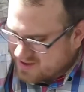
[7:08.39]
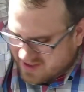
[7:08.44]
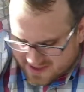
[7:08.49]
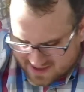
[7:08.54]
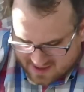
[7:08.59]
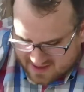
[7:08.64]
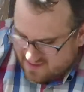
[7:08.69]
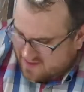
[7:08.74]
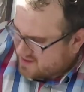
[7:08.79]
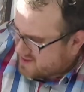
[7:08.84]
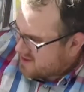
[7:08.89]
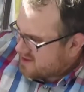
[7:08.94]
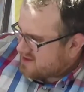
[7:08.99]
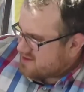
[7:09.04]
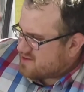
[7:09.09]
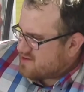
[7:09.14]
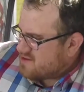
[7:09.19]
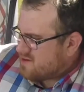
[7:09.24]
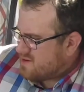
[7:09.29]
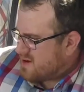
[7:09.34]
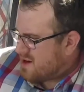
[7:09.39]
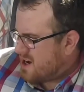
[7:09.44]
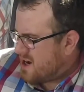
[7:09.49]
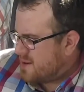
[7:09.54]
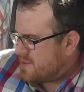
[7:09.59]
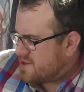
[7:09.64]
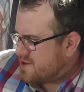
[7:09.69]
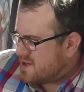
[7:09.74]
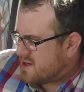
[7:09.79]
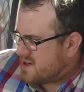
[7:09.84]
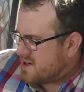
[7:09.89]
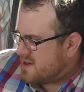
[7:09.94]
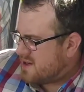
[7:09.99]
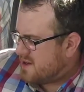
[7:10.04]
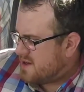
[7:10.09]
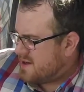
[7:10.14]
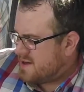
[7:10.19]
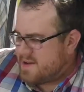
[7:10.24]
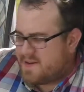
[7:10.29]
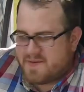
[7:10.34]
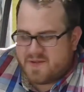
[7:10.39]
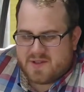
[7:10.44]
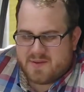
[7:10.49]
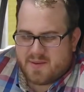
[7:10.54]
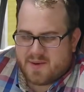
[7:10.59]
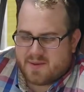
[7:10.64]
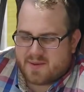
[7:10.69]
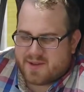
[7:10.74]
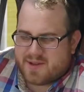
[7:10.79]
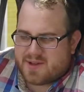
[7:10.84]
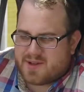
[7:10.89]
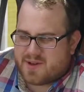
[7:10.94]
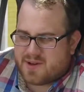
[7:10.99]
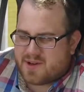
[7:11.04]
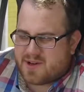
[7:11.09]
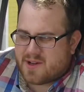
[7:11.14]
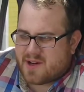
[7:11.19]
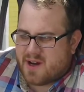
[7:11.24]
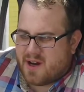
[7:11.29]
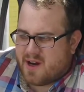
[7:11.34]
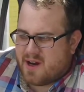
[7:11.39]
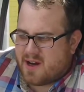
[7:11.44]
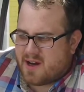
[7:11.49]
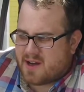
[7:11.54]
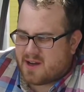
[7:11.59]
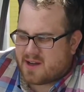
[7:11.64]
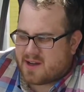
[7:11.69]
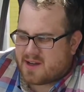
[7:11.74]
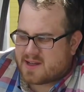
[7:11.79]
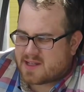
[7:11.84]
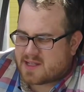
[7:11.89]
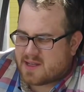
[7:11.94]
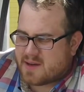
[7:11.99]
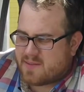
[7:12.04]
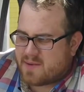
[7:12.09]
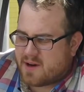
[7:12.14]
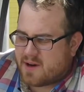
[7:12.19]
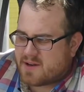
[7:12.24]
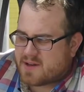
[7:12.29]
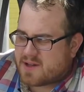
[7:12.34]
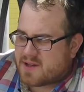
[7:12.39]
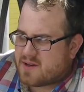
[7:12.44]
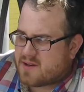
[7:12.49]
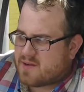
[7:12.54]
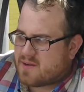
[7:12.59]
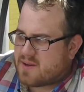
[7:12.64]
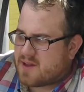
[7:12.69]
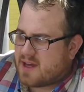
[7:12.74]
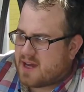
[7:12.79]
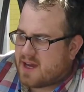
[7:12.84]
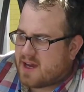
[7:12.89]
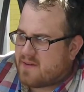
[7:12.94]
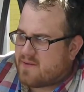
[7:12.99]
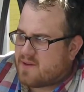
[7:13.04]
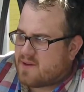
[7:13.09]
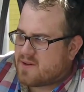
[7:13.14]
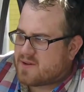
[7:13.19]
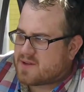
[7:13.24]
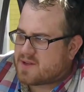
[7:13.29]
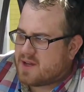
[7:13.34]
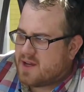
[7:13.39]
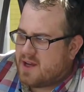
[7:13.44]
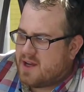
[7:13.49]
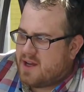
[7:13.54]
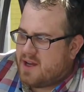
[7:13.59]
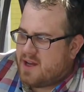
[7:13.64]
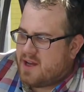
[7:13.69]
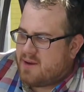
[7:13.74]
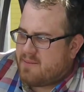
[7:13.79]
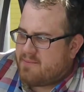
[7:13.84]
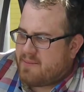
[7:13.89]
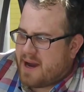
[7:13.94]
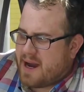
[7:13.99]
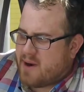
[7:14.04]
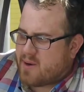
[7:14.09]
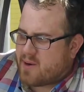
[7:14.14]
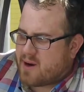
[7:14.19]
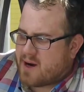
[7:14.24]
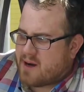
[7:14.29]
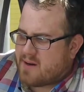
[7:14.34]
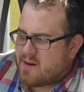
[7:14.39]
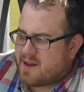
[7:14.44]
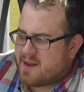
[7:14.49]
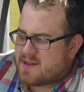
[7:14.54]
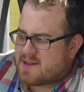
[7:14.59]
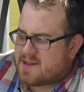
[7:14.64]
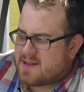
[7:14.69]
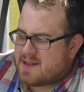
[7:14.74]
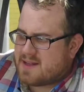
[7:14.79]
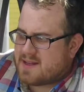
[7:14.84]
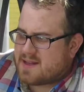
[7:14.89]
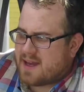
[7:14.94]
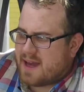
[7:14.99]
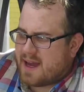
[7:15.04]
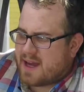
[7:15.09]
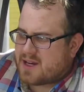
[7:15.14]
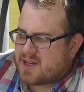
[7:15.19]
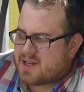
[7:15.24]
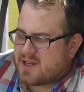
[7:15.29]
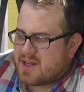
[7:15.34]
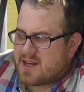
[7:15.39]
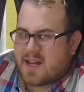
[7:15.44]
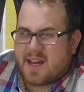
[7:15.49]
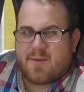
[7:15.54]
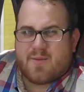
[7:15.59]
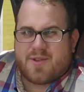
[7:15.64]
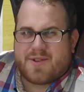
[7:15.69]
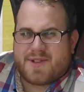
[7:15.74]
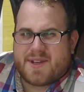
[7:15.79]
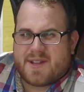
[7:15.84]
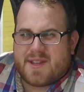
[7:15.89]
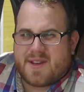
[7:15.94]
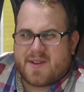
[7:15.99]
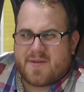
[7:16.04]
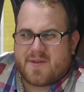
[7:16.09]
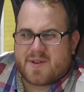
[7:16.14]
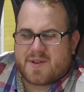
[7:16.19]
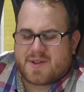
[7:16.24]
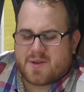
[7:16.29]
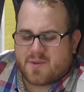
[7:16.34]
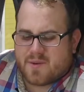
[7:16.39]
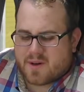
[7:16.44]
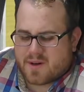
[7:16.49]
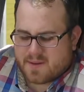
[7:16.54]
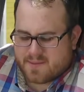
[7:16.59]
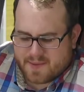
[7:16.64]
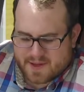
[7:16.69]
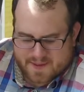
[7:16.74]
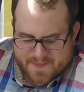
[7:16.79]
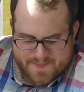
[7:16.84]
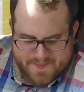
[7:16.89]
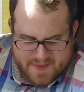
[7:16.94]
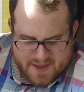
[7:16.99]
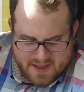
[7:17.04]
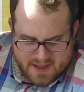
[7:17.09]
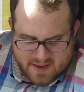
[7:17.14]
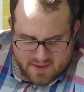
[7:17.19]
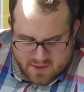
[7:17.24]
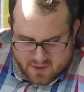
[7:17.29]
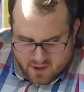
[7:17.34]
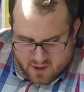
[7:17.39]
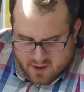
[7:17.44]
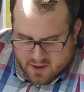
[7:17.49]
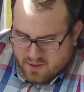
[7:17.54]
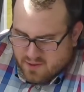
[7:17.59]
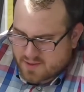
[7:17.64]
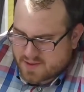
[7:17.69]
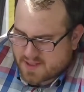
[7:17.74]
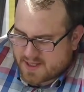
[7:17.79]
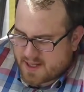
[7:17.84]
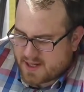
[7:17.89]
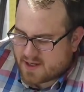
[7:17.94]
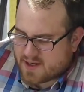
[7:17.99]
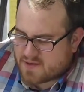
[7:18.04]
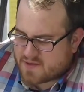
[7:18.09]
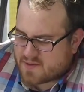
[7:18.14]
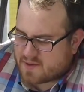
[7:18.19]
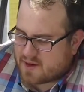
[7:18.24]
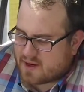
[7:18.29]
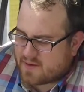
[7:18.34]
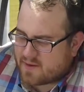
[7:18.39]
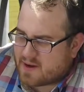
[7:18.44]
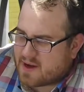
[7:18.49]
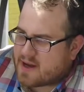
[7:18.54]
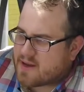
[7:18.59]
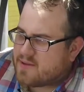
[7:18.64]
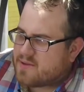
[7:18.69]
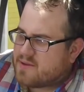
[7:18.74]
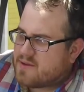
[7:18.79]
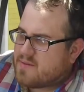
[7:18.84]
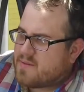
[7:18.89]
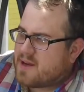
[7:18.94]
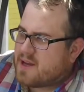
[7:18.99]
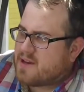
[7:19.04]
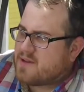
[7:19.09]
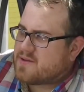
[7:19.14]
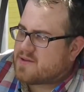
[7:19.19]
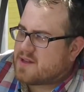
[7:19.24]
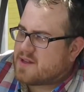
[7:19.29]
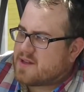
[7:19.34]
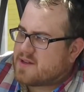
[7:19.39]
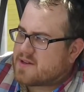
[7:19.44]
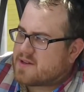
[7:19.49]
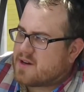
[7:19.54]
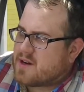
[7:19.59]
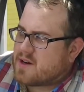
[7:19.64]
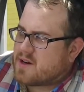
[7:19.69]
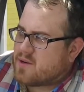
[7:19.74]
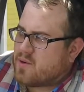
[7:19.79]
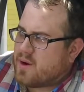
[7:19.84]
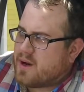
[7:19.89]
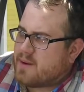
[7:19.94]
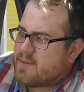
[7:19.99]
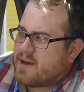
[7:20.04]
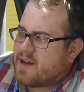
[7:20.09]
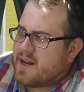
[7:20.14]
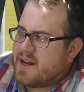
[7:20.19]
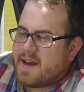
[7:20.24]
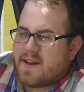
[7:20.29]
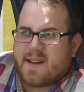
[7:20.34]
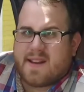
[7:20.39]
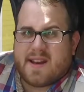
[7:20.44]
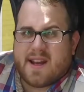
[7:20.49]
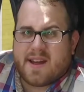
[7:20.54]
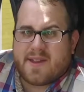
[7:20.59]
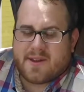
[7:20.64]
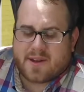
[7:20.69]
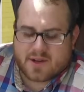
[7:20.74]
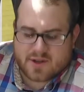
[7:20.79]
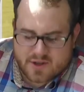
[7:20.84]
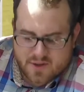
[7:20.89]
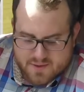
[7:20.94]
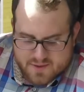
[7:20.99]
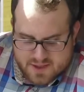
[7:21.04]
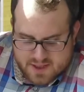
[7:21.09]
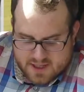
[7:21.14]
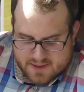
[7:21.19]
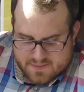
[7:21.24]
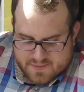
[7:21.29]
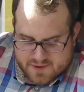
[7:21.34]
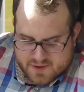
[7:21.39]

That's the only thing. There's no option to be able to turn it on, because some cars I know when they have those power outlets, you need to actually enable something for it to work, but there are no settings for it. I've gone through the menus on this car quite a bit and nothing shows up.